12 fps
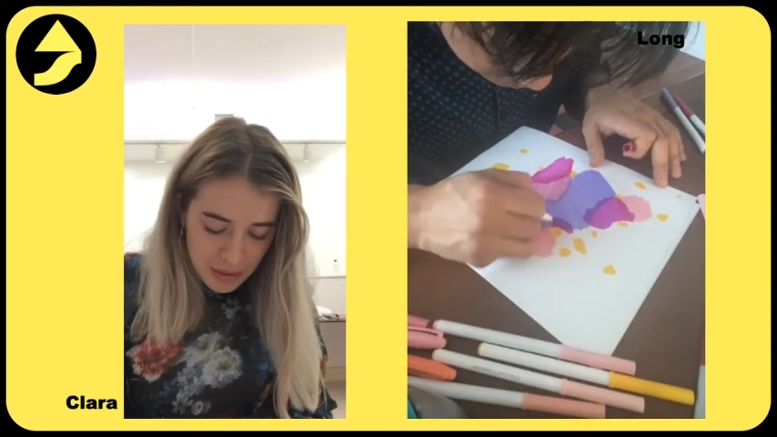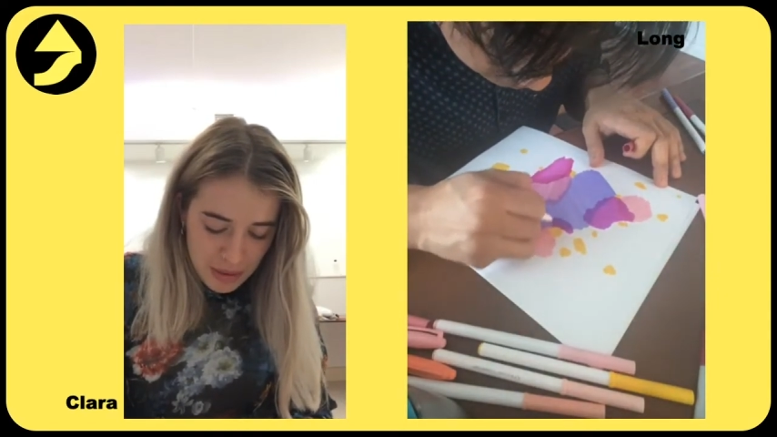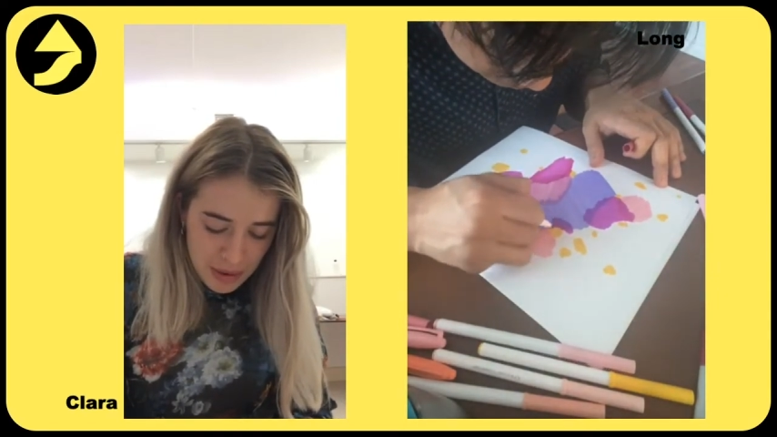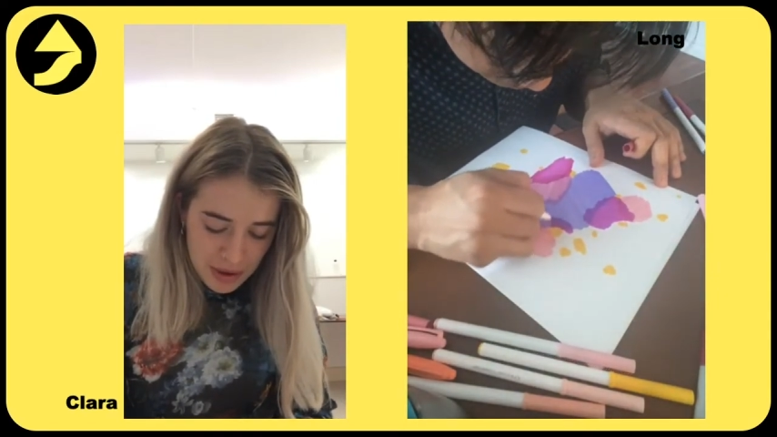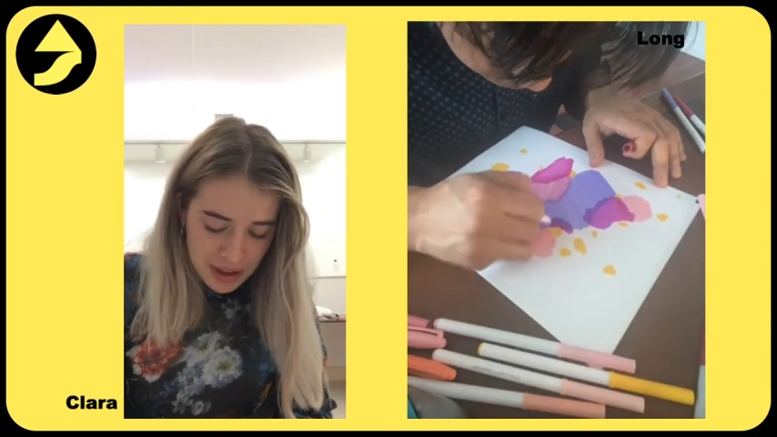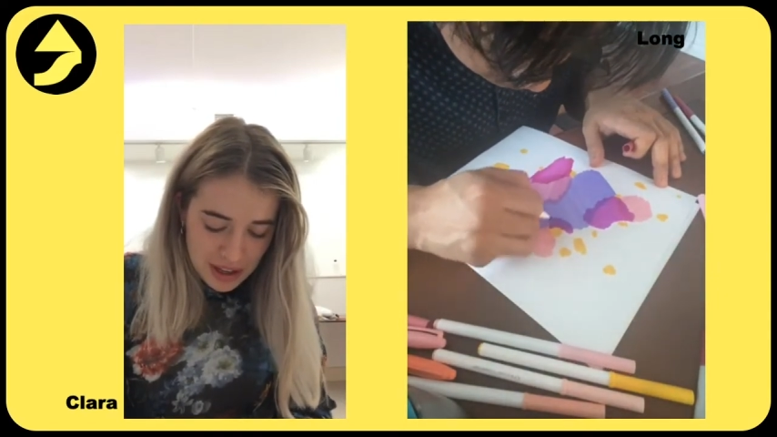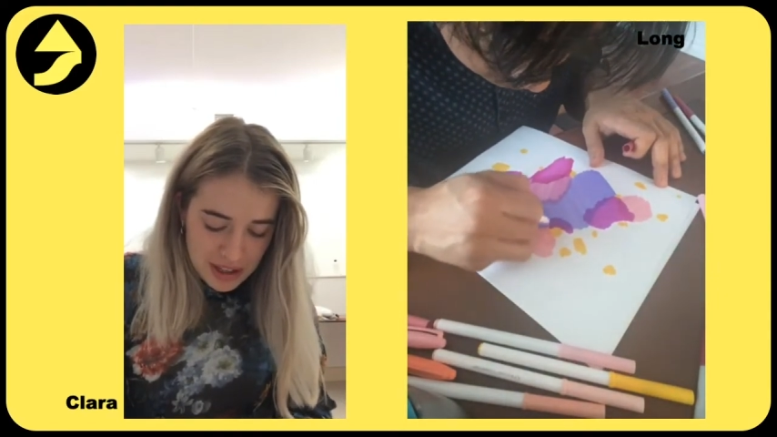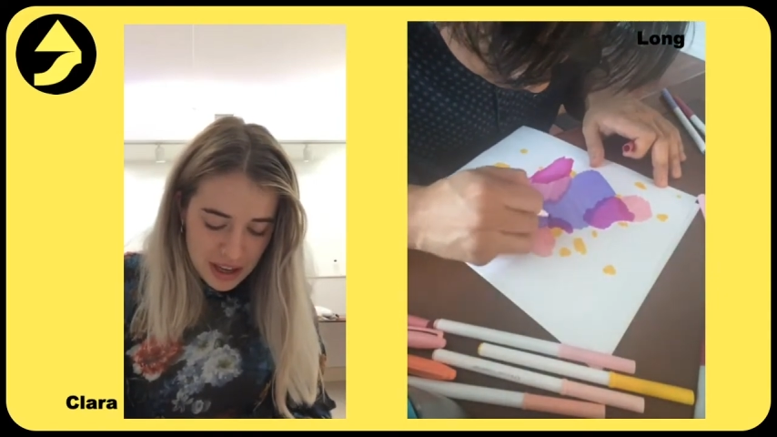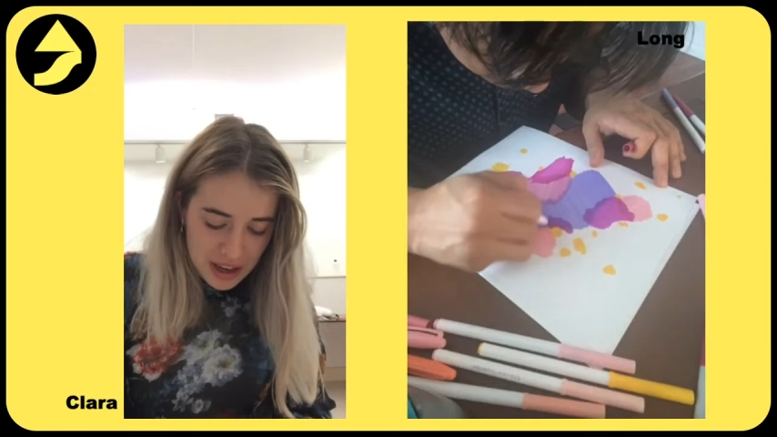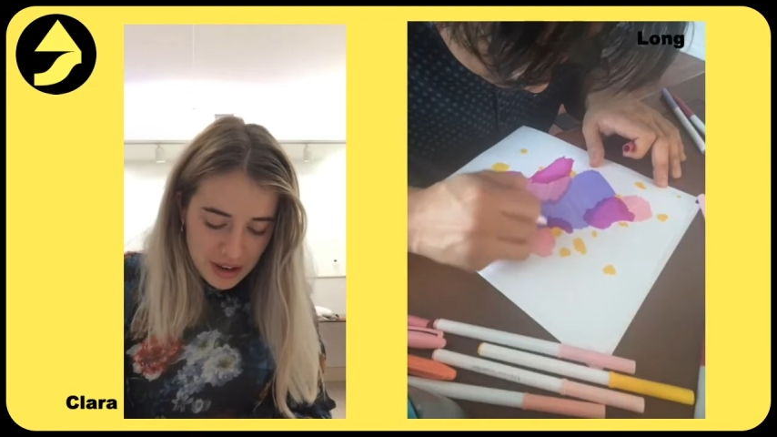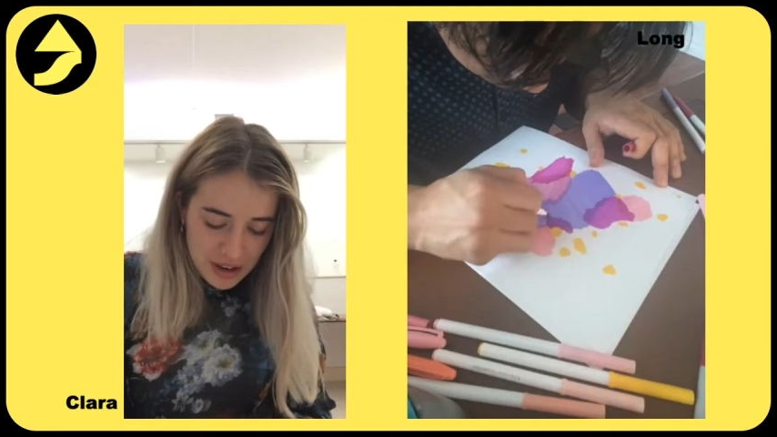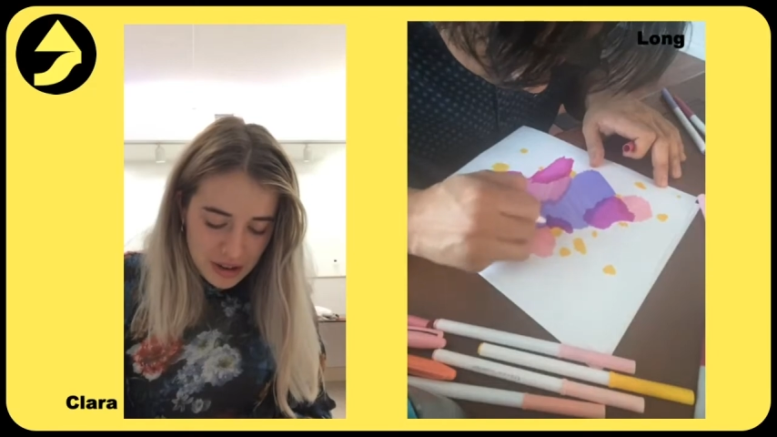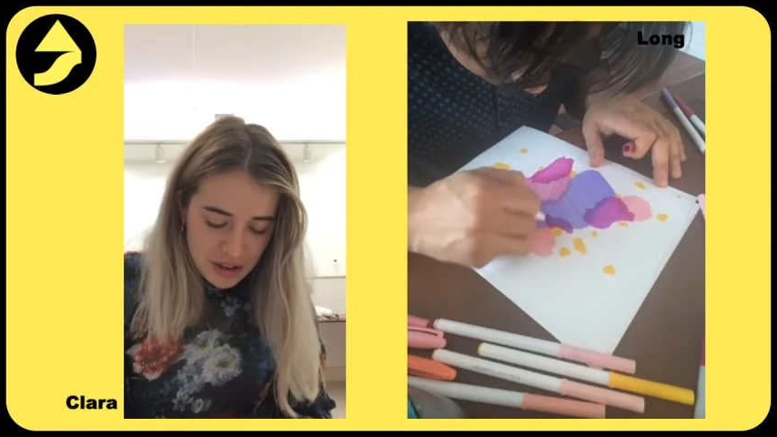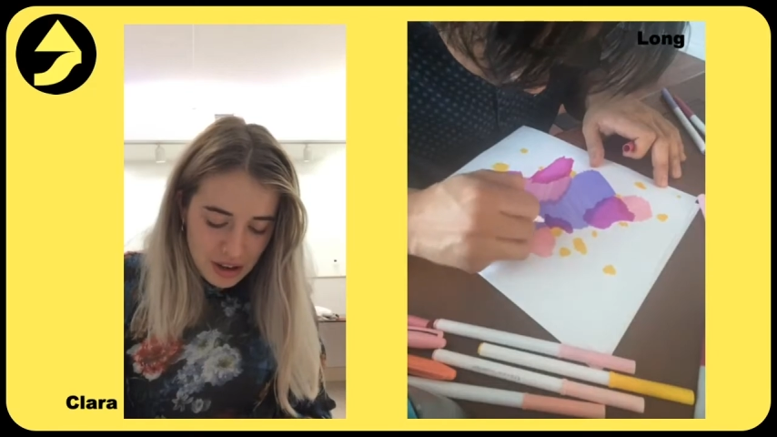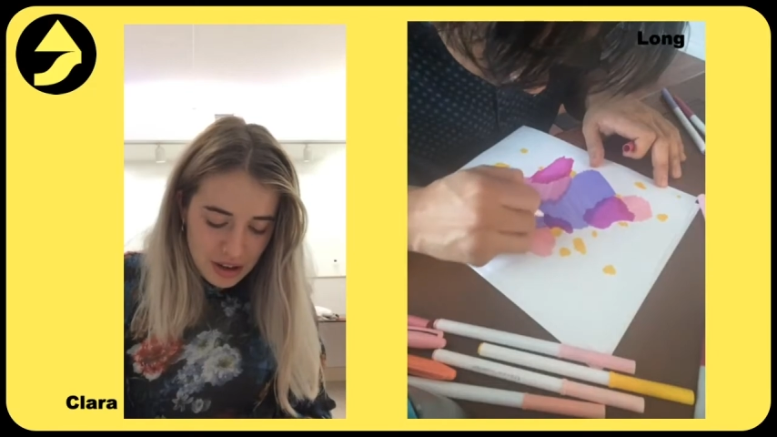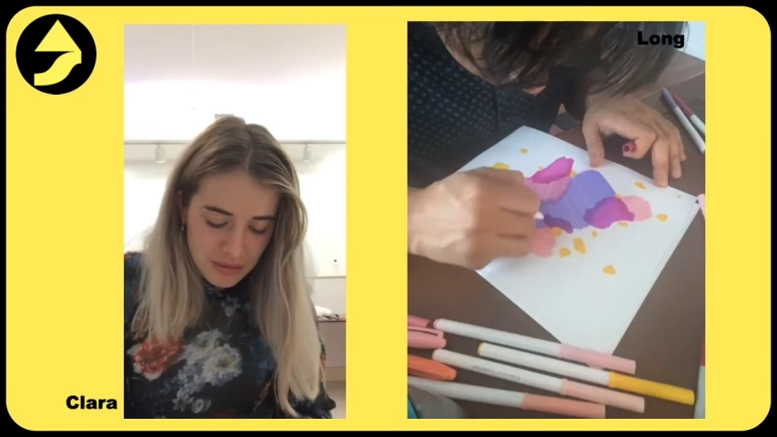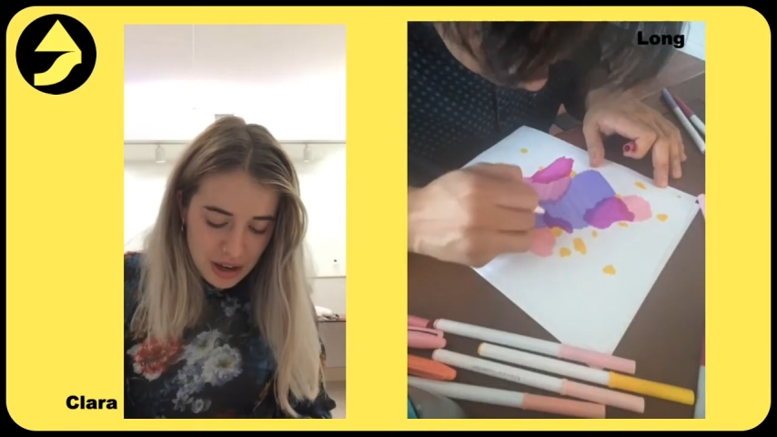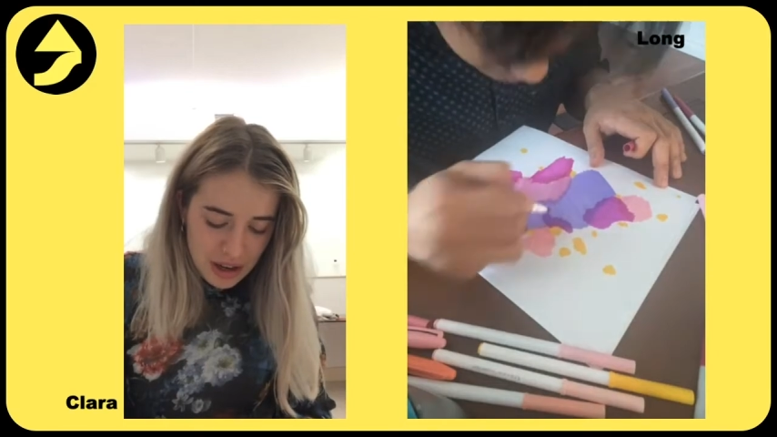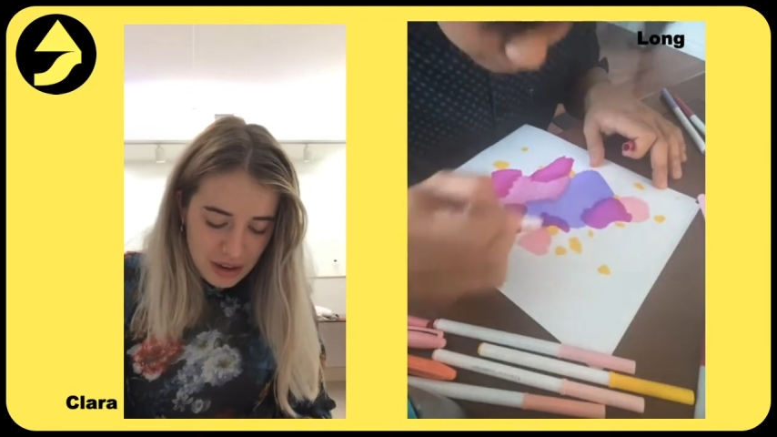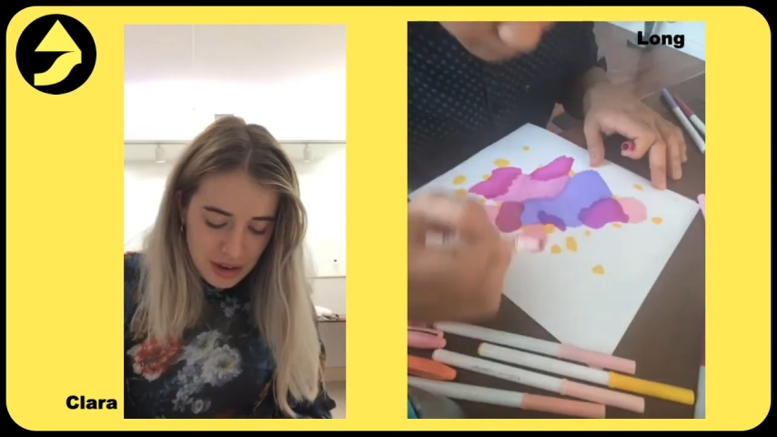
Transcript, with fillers: but maybe like taking your time and like